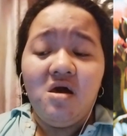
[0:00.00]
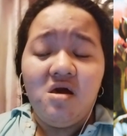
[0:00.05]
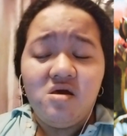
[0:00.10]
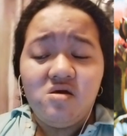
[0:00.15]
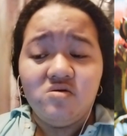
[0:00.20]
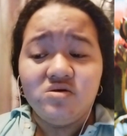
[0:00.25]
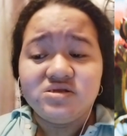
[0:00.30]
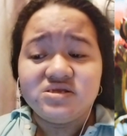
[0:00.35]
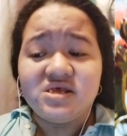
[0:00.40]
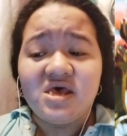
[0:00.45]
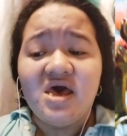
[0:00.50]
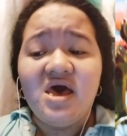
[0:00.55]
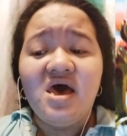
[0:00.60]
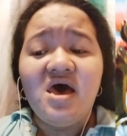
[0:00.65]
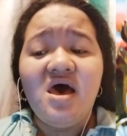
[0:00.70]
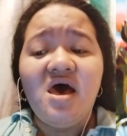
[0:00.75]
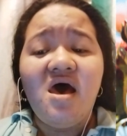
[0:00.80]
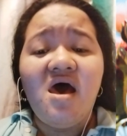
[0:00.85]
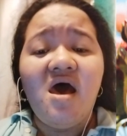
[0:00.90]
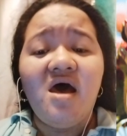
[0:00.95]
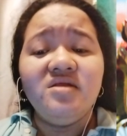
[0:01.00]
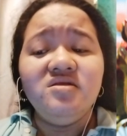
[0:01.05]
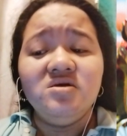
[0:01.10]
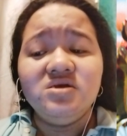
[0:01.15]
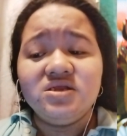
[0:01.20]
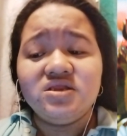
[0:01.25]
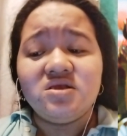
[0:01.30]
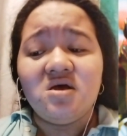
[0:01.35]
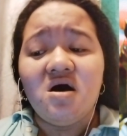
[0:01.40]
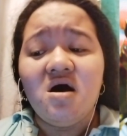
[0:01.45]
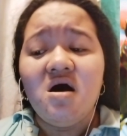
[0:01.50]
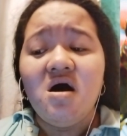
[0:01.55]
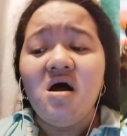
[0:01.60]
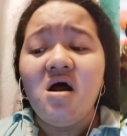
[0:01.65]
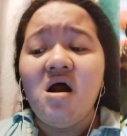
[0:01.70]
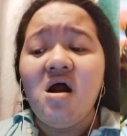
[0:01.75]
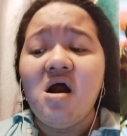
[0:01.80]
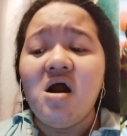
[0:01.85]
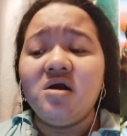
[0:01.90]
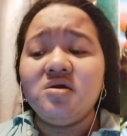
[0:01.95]
You said the
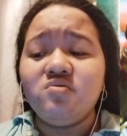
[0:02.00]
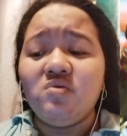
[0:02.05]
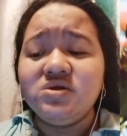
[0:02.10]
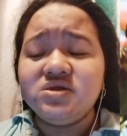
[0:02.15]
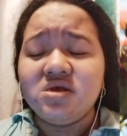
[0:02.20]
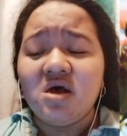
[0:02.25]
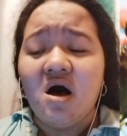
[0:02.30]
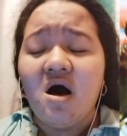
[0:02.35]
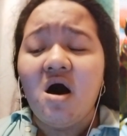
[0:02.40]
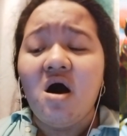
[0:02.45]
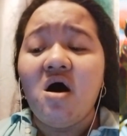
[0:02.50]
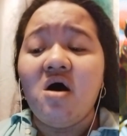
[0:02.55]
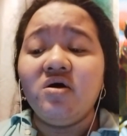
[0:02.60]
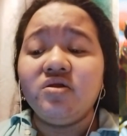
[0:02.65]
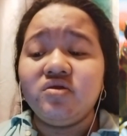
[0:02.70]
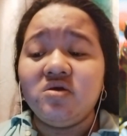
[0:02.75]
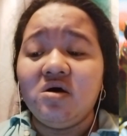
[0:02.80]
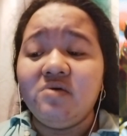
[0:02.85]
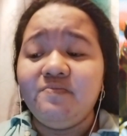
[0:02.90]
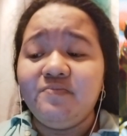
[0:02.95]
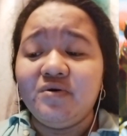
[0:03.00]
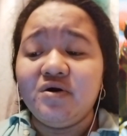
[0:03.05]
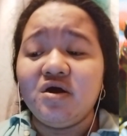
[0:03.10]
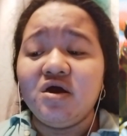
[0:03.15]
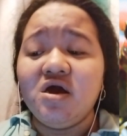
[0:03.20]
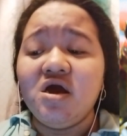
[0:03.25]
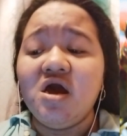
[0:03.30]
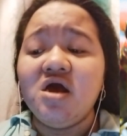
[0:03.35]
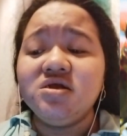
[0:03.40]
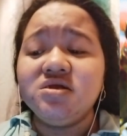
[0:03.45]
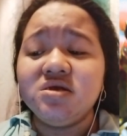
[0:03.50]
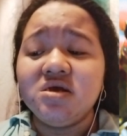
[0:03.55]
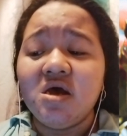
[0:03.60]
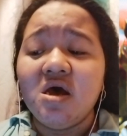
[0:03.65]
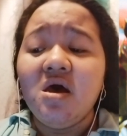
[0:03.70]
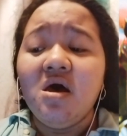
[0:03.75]
start was out of reach.